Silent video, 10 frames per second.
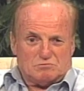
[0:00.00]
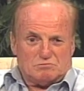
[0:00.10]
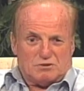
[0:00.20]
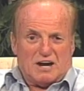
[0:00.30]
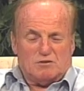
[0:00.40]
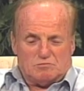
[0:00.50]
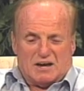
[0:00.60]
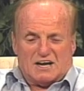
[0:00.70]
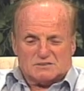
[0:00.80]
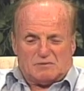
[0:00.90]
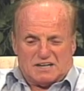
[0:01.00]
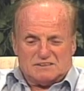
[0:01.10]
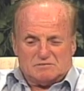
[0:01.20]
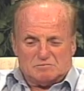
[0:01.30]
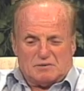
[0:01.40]
brown box, my
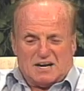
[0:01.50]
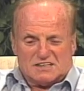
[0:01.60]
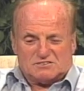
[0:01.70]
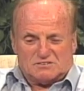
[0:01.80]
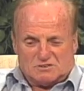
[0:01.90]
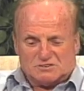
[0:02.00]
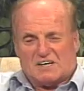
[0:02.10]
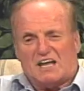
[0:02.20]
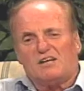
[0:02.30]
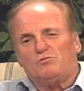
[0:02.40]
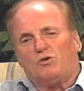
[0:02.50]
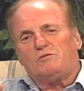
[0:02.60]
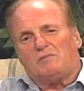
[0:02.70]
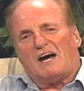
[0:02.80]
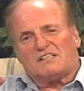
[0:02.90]
box, solid wood
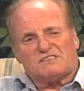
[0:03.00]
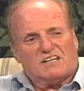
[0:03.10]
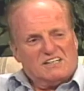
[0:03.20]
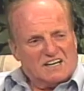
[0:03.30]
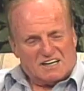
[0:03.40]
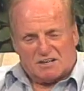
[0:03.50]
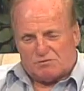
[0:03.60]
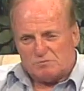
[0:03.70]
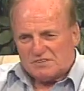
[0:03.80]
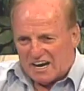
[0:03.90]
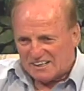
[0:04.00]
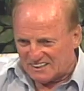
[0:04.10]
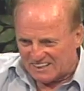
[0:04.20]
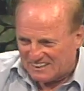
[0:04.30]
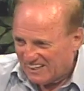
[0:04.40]
box I got from
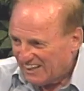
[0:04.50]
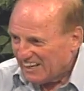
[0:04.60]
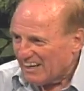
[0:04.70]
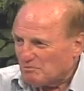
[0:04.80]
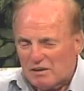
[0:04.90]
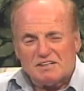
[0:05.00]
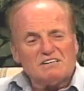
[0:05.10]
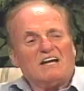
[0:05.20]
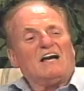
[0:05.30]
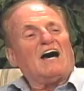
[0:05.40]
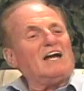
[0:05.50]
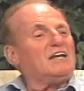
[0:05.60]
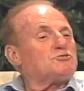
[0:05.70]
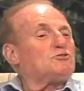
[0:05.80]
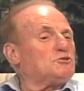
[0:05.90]
Thailand. But I'll
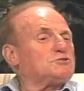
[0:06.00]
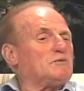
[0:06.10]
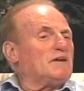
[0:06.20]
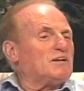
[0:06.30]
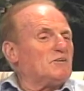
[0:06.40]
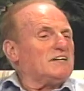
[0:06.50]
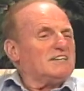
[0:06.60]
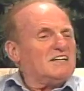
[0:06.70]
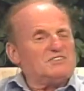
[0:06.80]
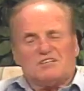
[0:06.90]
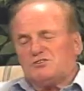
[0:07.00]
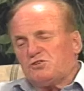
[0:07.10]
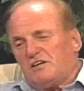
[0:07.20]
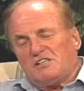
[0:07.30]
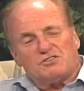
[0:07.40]
introduce him anyway. He's the
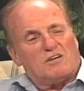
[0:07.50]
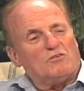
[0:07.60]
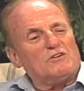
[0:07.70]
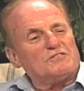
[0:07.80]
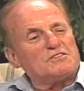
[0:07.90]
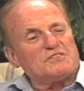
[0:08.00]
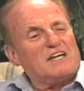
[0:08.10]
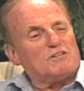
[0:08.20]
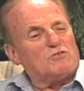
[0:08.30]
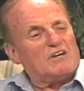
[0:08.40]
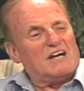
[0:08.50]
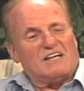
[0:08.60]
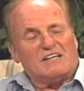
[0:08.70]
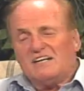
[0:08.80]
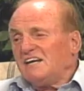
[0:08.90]
Attorney General of the state of Rhode
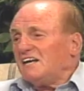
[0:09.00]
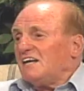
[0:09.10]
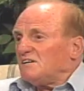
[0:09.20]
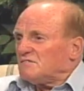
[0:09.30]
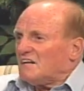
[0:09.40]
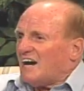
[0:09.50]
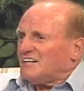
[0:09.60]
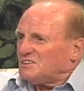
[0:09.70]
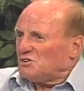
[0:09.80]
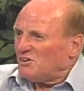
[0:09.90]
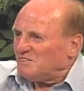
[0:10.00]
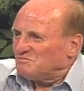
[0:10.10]
Island. How you doing?